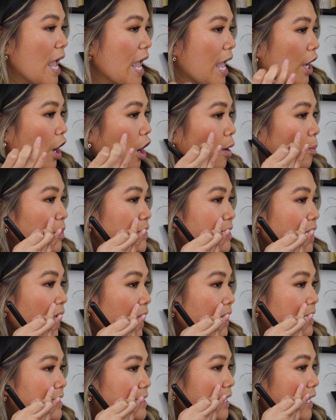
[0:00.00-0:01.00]
It almost
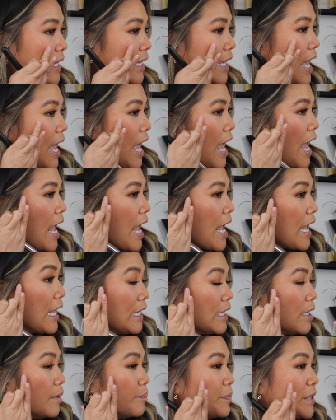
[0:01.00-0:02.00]
has like a